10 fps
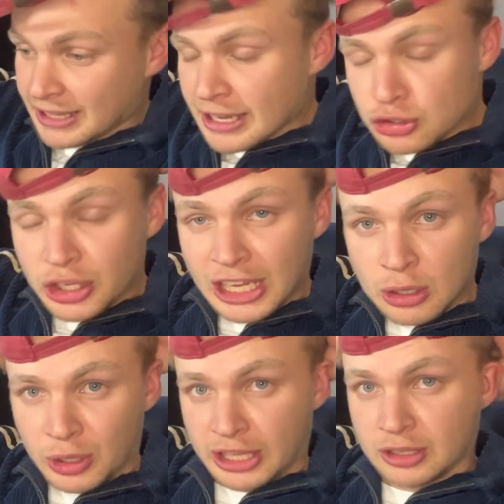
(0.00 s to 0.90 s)
Andrew
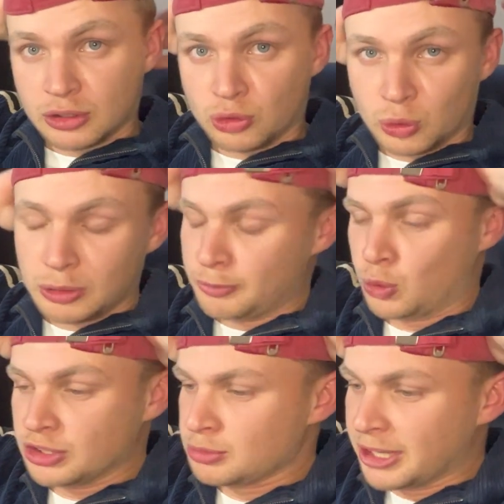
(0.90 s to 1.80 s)
Gilloway will
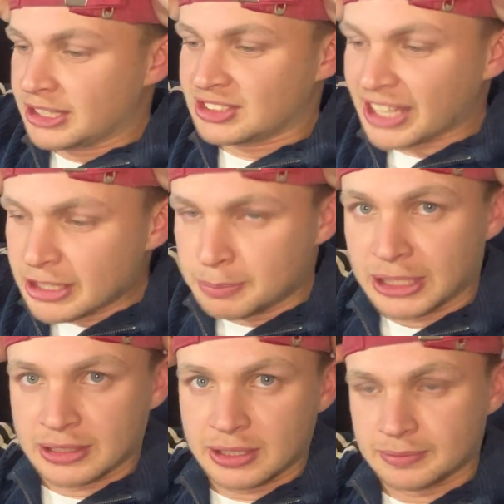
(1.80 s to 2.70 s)
want to make a
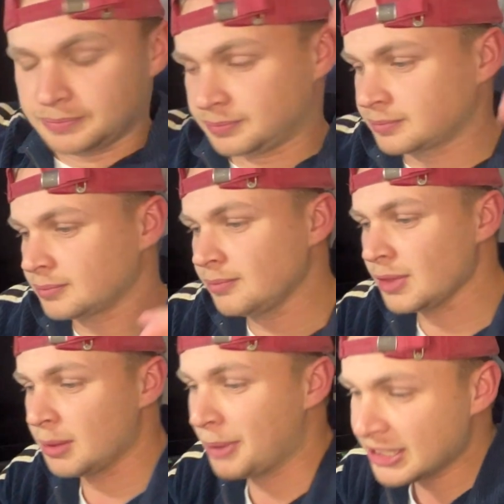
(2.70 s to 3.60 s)
statement.
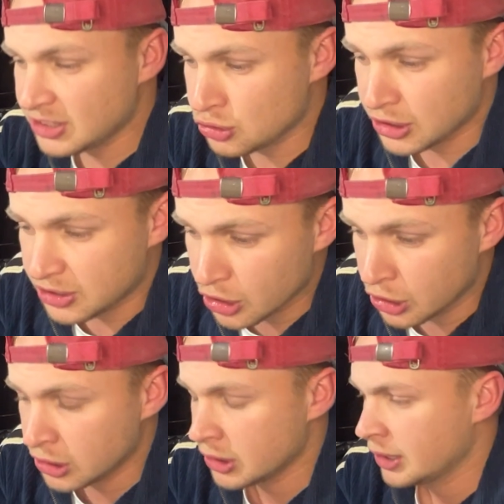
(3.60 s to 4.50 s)
Makes his
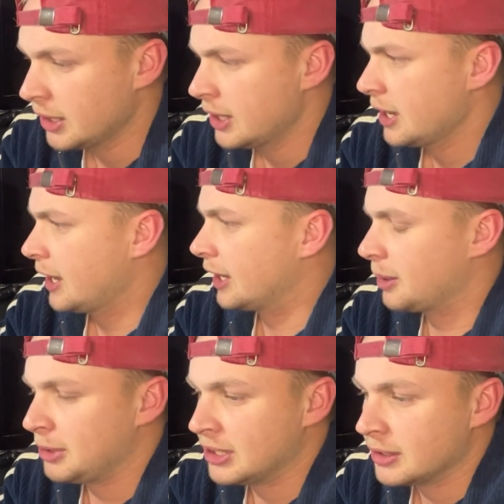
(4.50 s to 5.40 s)
return. And I
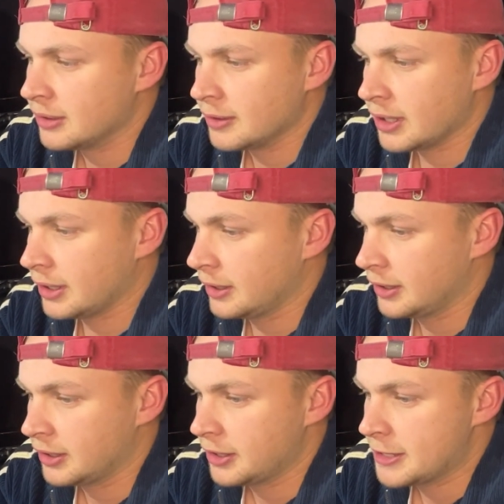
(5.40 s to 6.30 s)
mean,
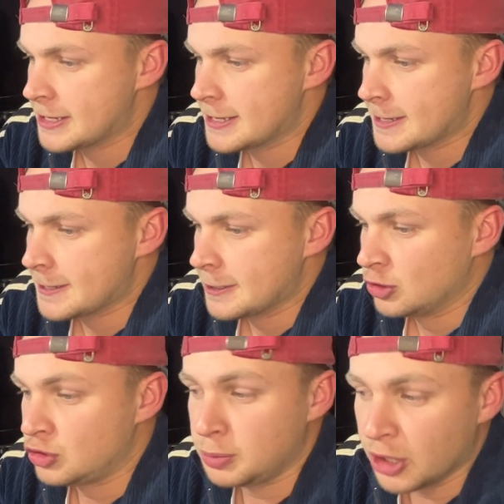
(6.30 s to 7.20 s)

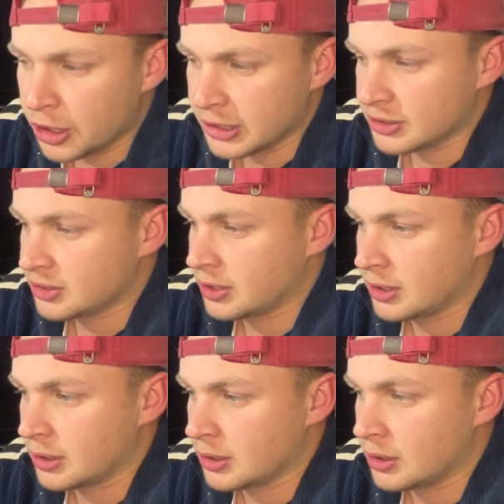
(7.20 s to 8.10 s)
to be honest,
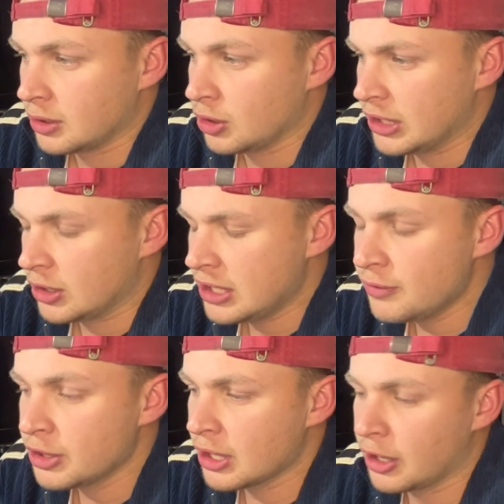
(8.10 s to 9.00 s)

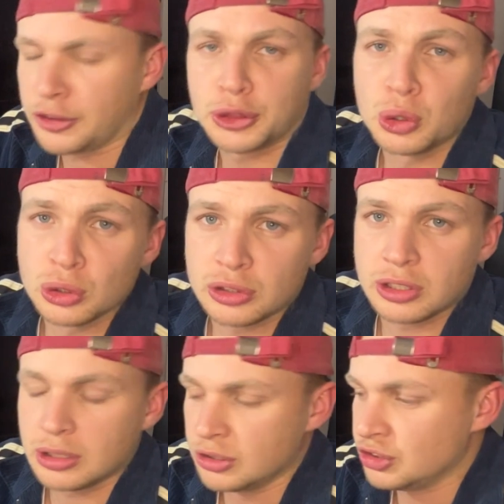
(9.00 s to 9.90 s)
even though I
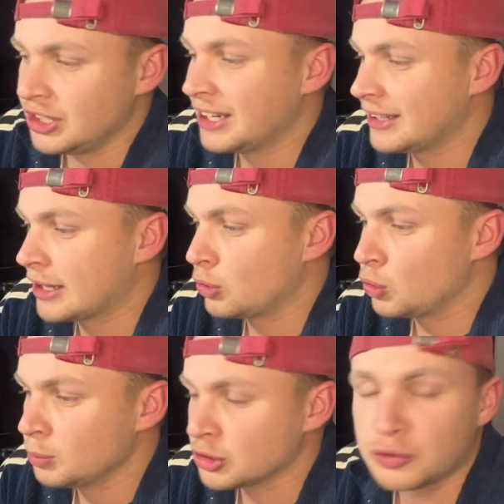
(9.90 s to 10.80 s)
thought New Zealand had an
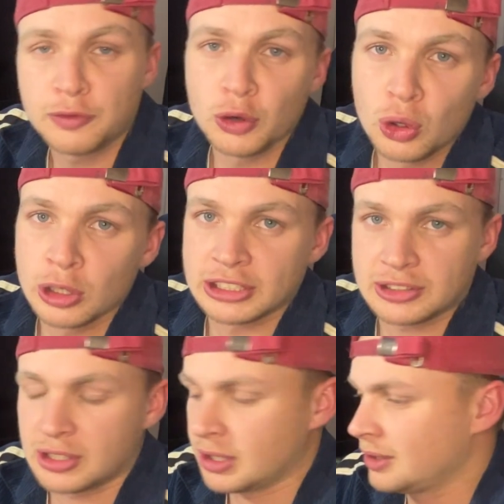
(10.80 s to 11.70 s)
almost flawless